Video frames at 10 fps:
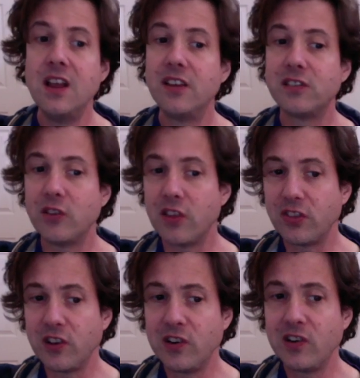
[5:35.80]
So the
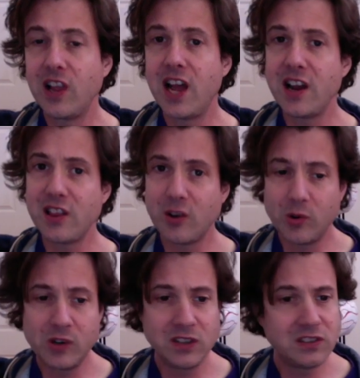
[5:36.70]
third line of the
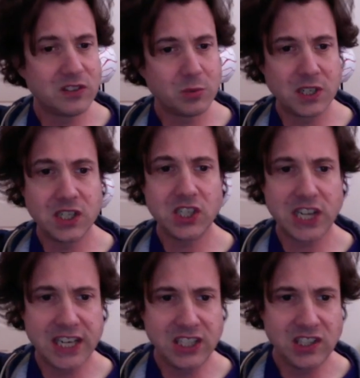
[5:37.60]
chorus is where it
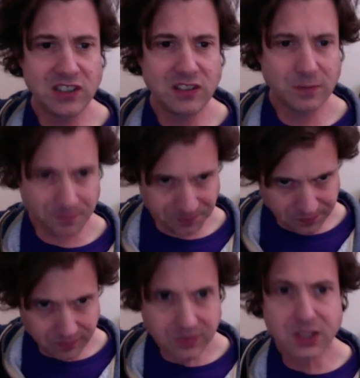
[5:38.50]
changes.
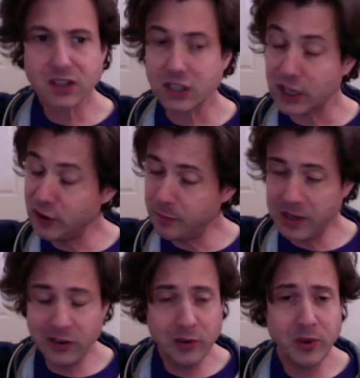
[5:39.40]
You've
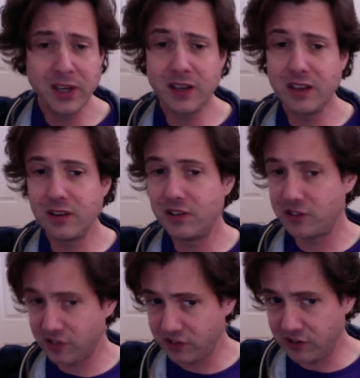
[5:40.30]
been doing
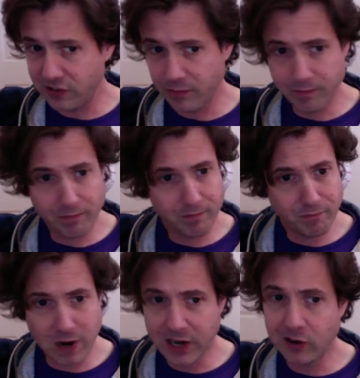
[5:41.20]
just your
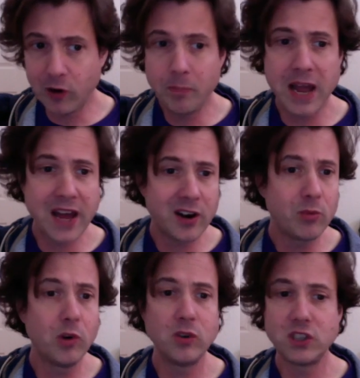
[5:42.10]
regular old
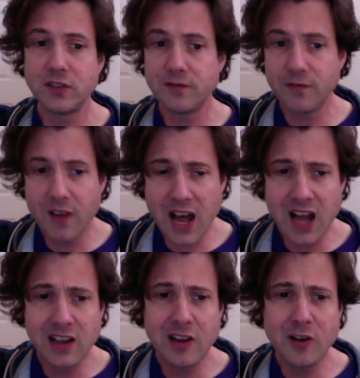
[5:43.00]
pattern. Won't you
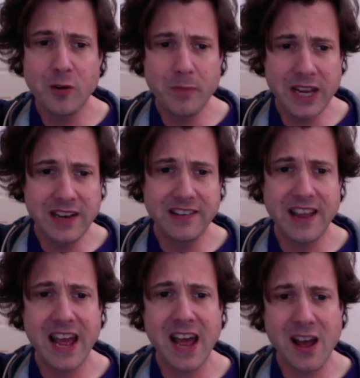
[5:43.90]
follow me
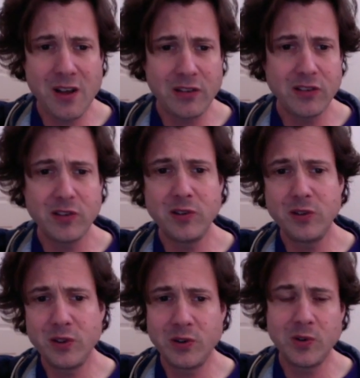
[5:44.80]
down
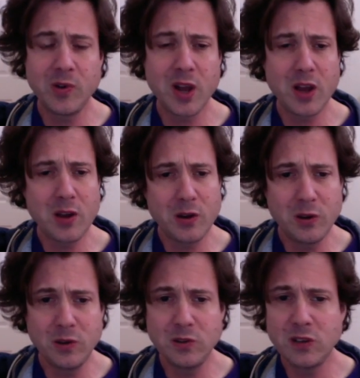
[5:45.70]
to the
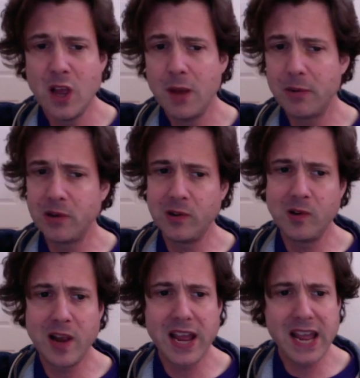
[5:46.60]
Rose
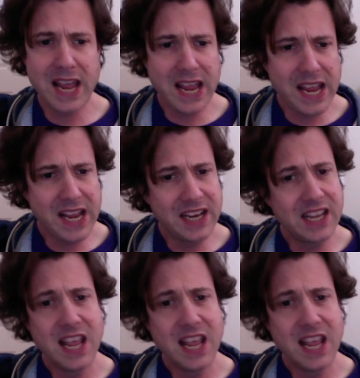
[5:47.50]
Parade?